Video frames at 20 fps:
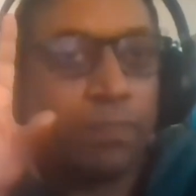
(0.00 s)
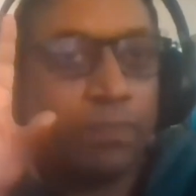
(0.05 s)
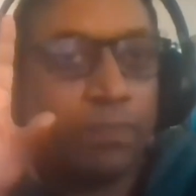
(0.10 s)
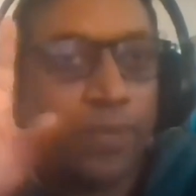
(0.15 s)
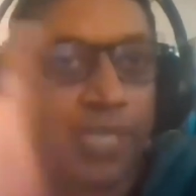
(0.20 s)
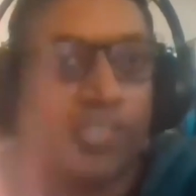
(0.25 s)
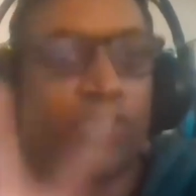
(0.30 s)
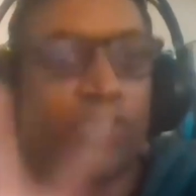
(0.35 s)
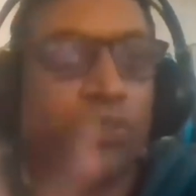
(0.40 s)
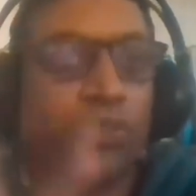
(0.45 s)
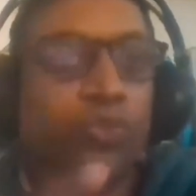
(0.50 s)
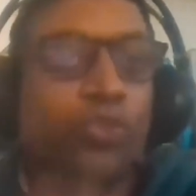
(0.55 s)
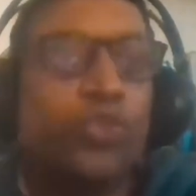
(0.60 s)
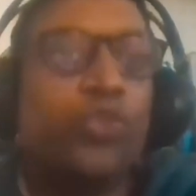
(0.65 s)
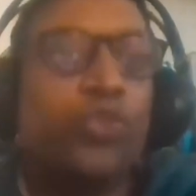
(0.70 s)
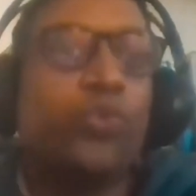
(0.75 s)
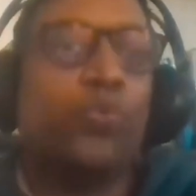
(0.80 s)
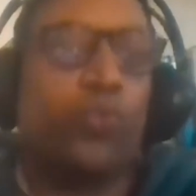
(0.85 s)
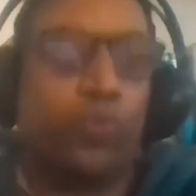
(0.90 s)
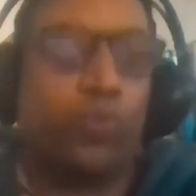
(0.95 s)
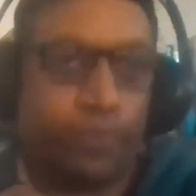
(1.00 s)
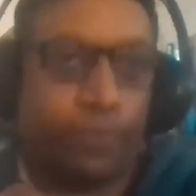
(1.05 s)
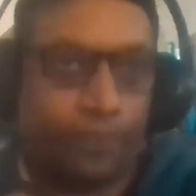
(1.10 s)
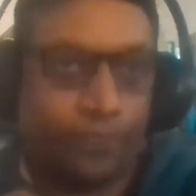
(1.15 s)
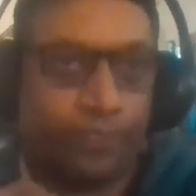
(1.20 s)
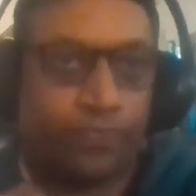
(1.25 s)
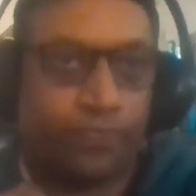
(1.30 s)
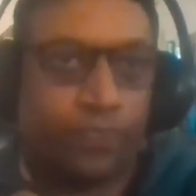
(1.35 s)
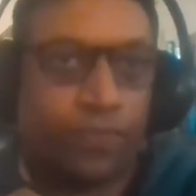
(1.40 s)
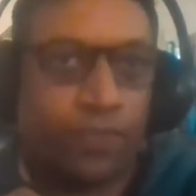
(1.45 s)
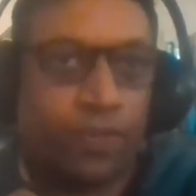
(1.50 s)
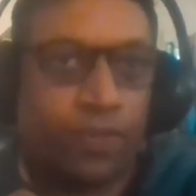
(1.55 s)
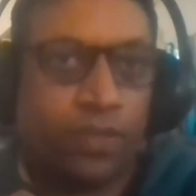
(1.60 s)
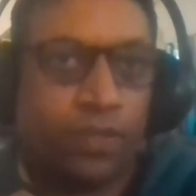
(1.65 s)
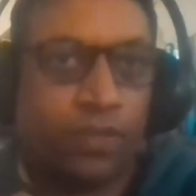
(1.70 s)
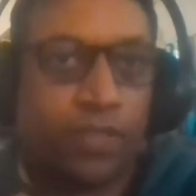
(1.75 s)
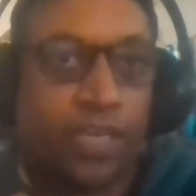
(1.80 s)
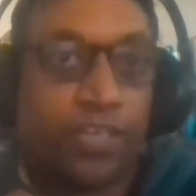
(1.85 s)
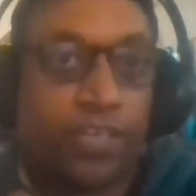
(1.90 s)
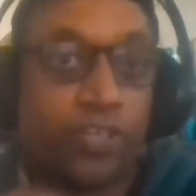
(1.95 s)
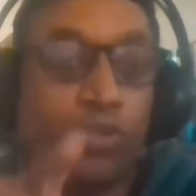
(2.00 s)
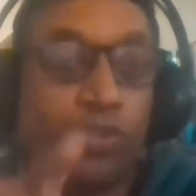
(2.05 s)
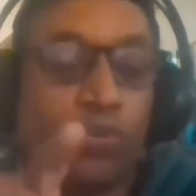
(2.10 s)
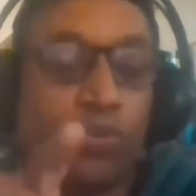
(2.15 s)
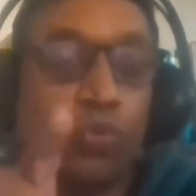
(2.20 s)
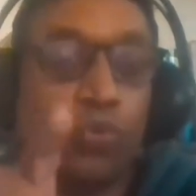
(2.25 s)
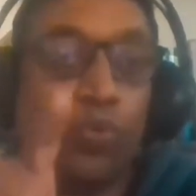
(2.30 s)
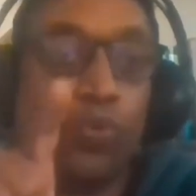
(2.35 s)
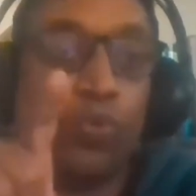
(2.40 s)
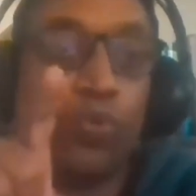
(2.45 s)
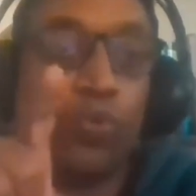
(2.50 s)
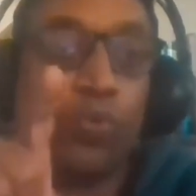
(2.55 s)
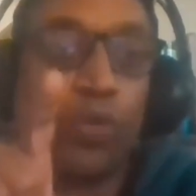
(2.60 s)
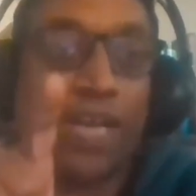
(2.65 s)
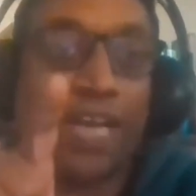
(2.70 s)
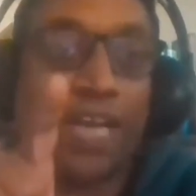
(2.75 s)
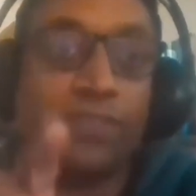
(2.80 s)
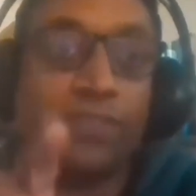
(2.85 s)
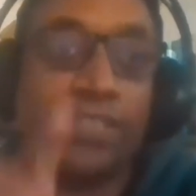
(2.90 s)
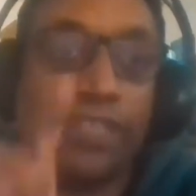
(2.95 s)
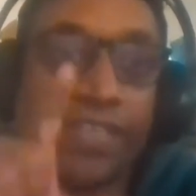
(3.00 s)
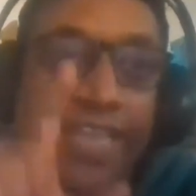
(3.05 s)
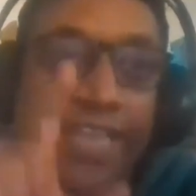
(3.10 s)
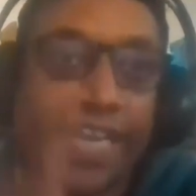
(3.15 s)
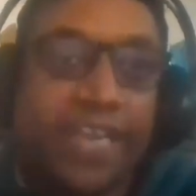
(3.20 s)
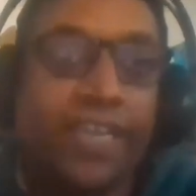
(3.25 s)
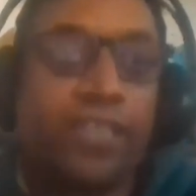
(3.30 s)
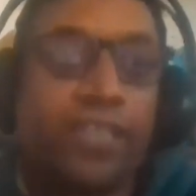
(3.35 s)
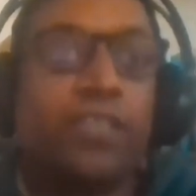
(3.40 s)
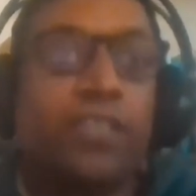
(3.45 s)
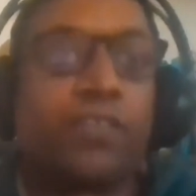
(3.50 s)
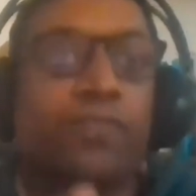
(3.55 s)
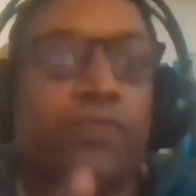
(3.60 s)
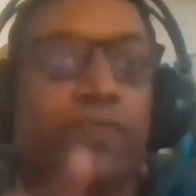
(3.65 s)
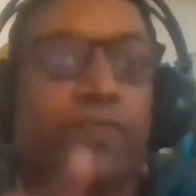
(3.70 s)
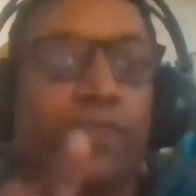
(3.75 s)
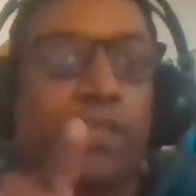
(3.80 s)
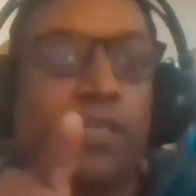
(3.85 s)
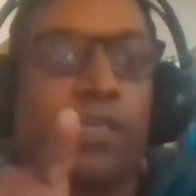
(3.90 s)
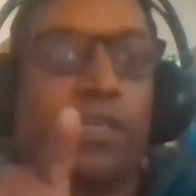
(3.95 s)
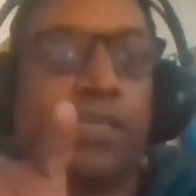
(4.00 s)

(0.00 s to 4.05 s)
pressure on you that you have a negative